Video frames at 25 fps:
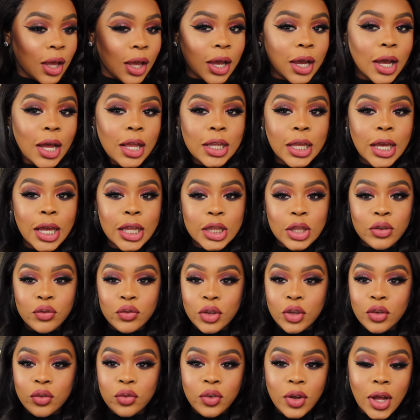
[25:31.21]
I gotta look at the
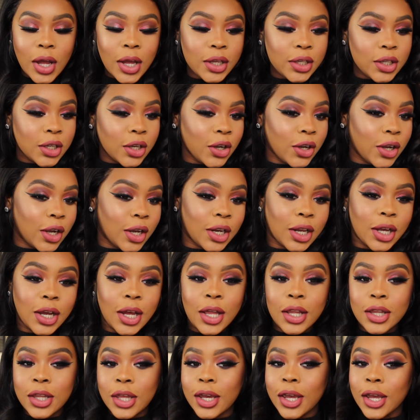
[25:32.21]
viewfinder and I
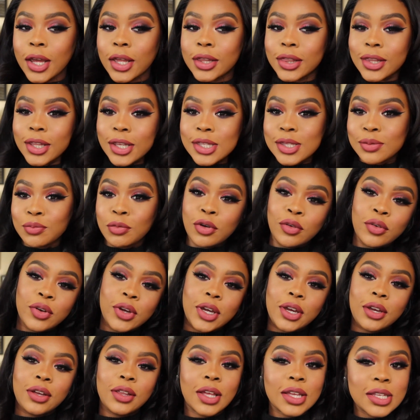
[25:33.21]
gotta look at this mirror
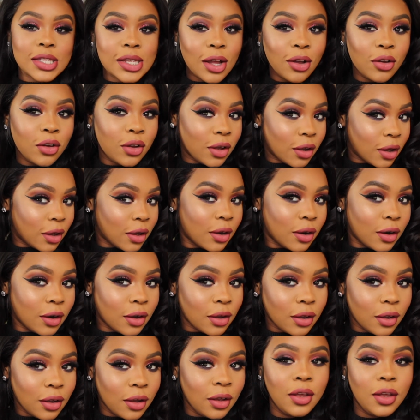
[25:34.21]
here. That's how good